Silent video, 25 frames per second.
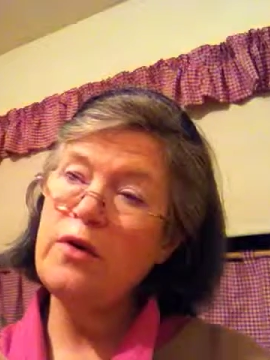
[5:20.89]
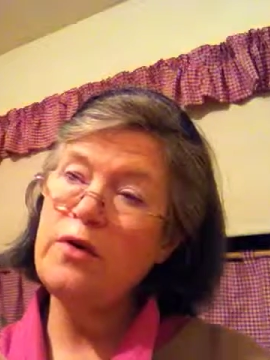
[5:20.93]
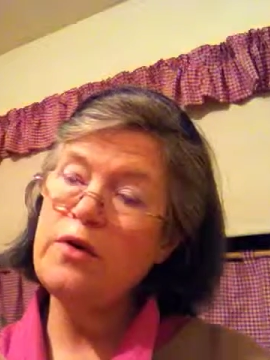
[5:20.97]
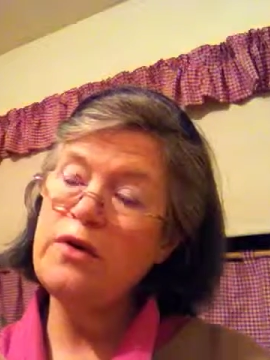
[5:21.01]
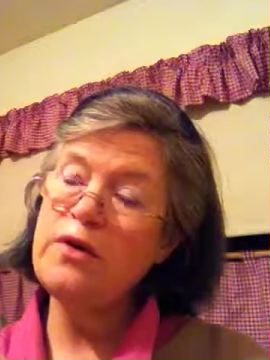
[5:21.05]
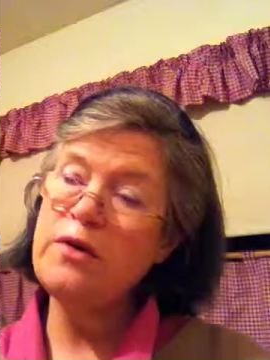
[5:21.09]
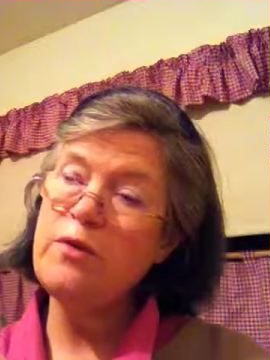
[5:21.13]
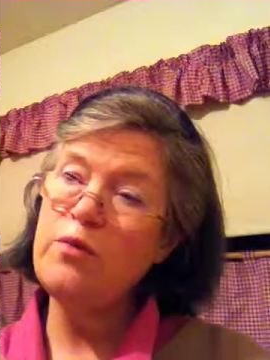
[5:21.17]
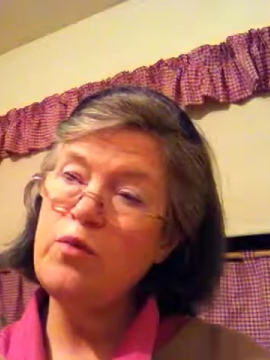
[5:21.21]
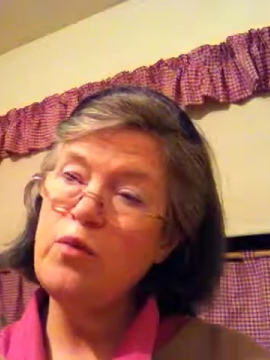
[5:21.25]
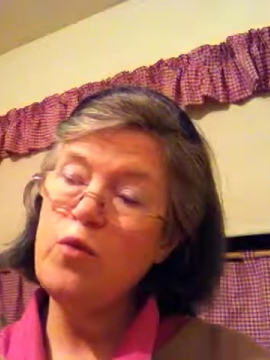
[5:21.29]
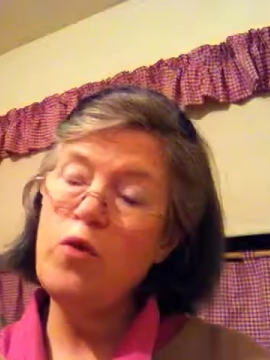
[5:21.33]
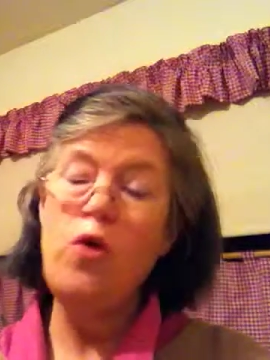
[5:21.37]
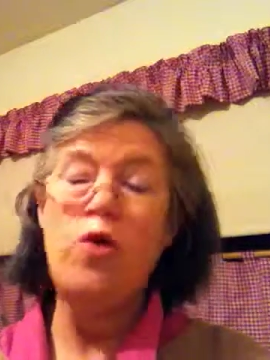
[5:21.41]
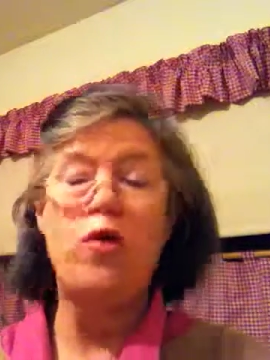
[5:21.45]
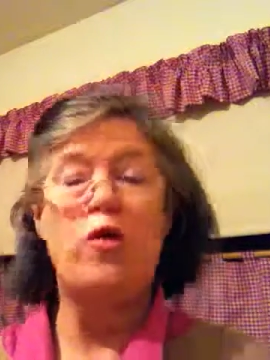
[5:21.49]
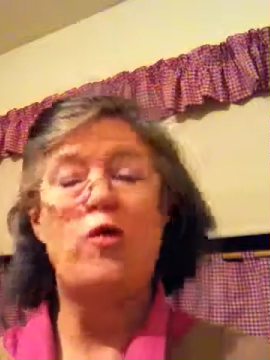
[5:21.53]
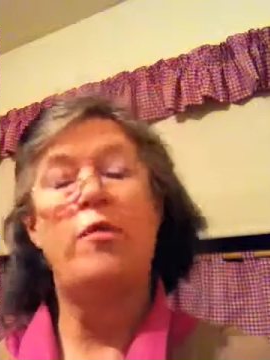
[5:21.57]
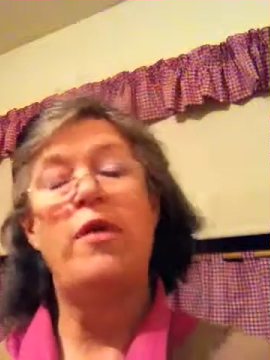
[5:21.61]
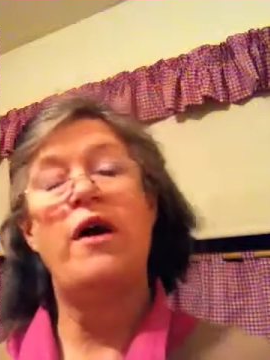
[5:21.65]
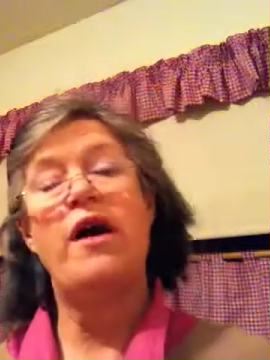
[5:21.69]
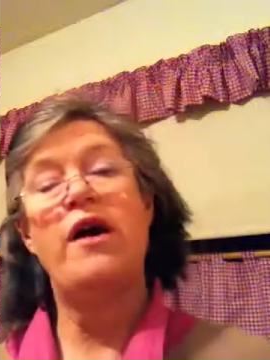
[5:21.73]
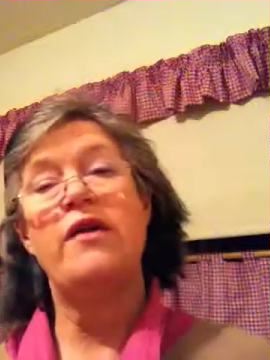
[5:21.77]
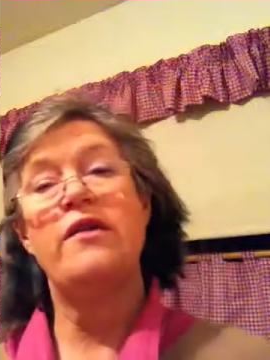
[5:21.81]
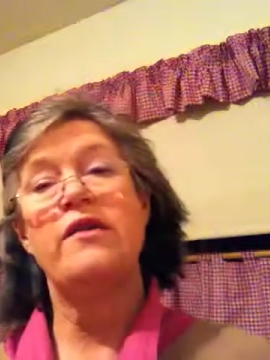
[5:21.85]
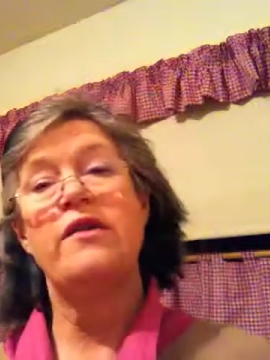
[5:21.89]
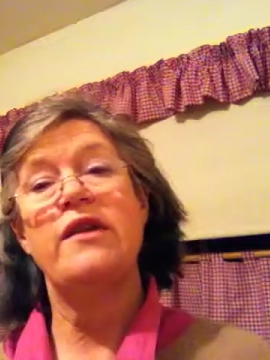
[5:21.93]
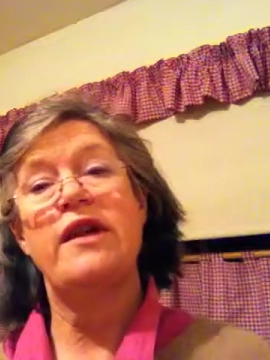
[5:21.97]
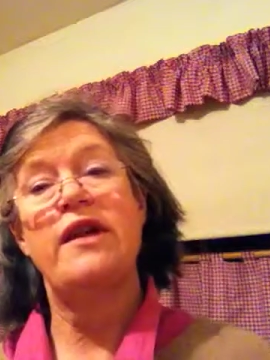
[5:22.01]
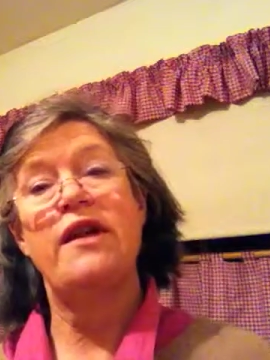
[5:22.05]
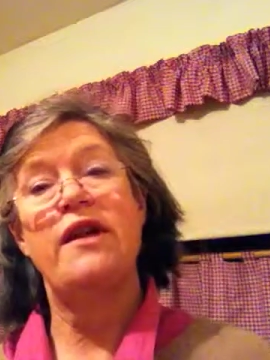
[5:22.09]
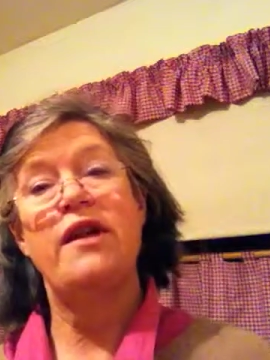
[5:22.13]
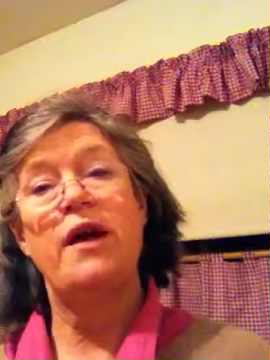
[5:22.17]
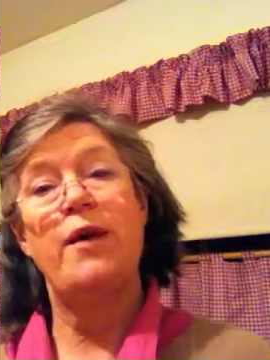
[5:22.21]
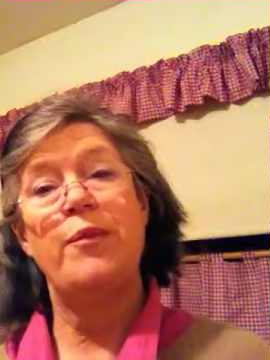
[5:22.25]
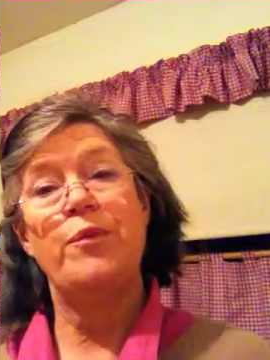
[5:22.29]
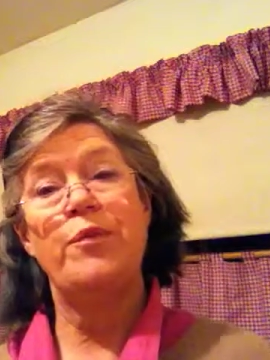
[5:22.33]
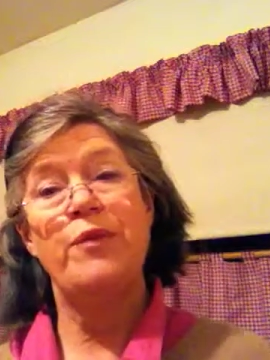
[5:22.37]
some more about
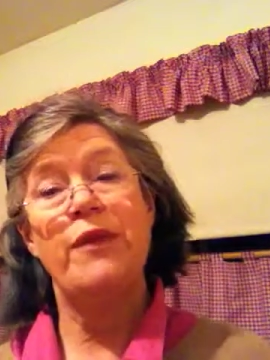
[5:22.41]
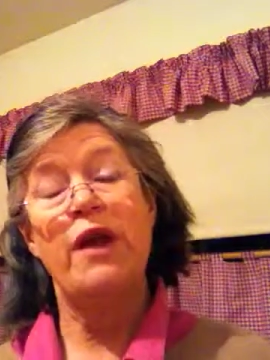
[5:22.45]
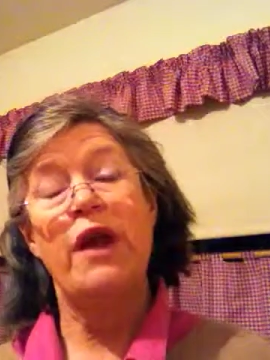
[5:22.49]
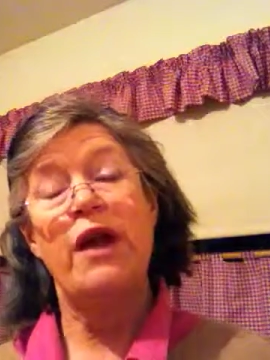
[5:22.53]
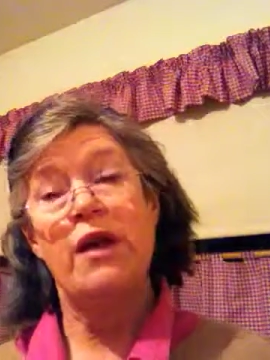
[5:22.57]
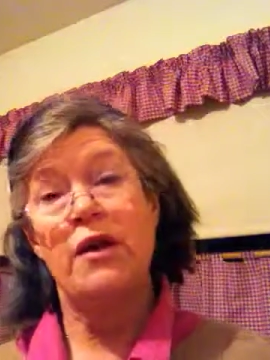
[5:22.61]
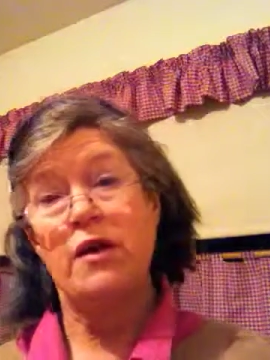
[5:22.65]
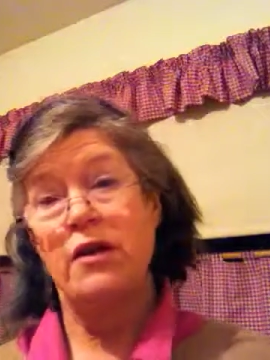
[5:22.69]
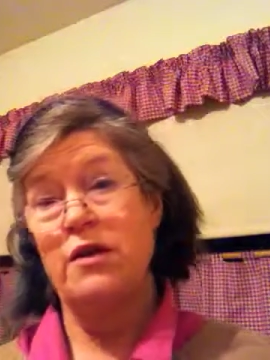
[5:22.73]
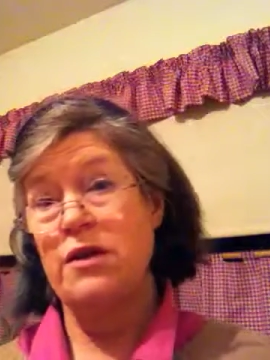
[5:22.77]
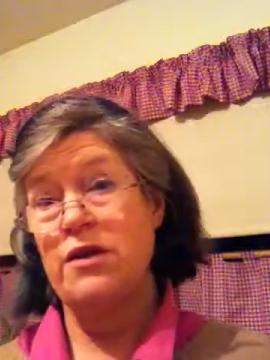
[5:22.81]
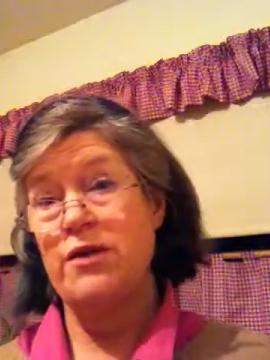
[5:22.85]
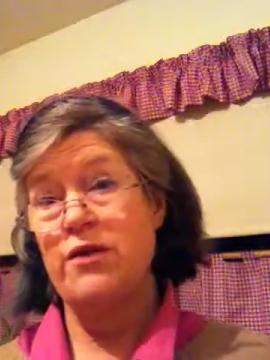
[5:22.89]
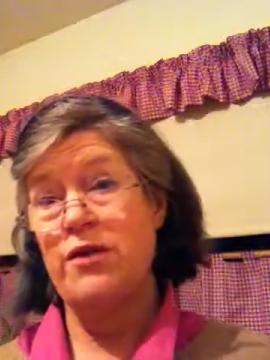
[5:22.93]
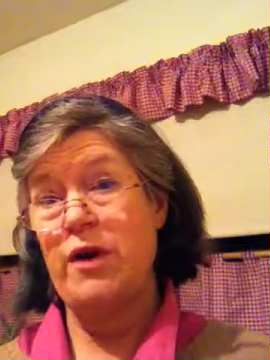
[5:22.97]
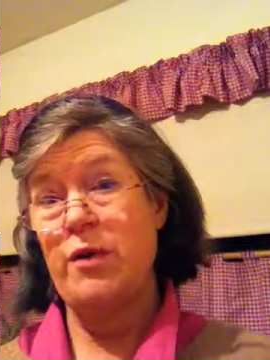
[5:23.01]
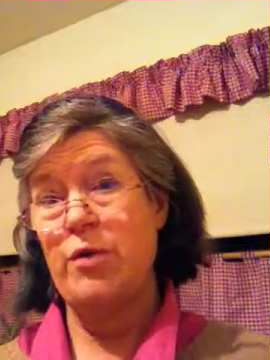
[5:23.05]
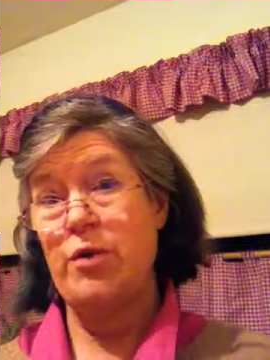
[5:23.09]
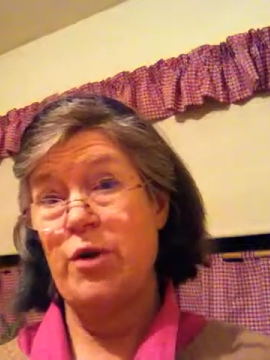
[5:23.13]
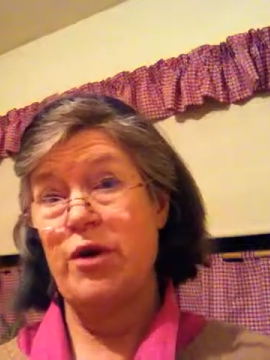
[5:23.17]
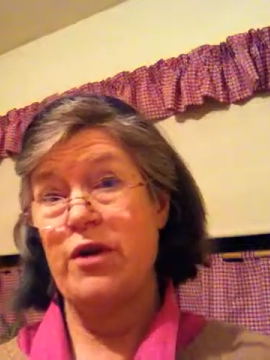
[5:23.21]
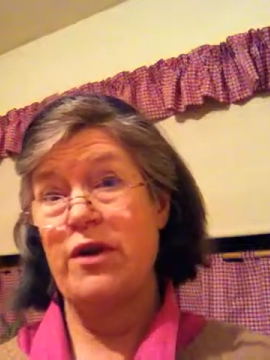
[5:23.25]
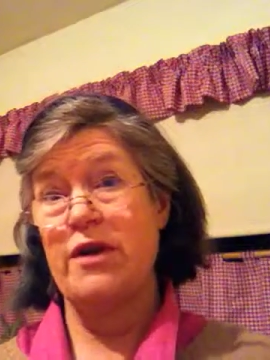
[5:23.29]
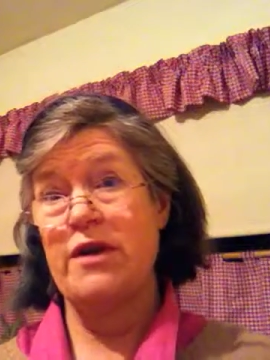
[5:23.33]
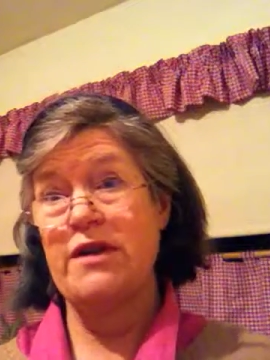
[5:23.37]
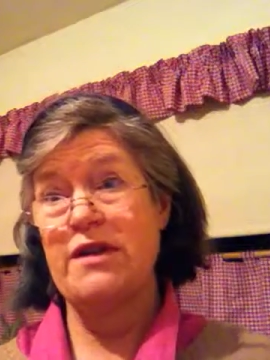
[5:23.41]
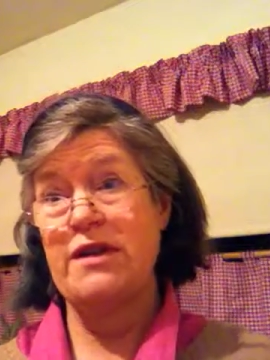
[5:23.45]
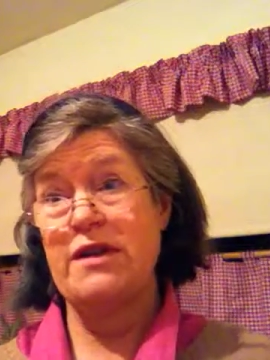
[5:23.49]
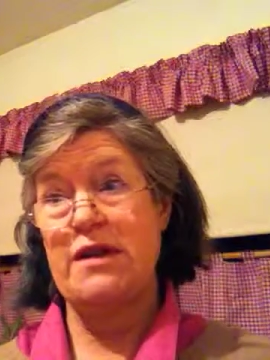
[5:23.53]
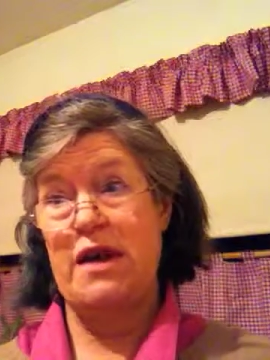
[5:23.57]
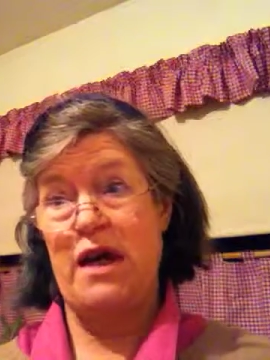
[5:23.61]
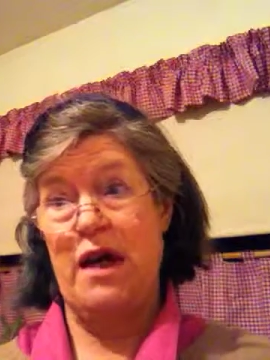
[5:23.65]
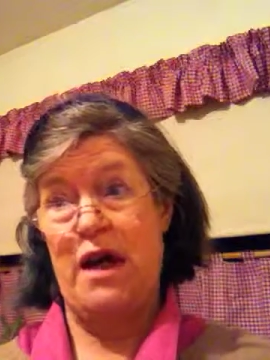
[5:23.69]
the gluten-free products that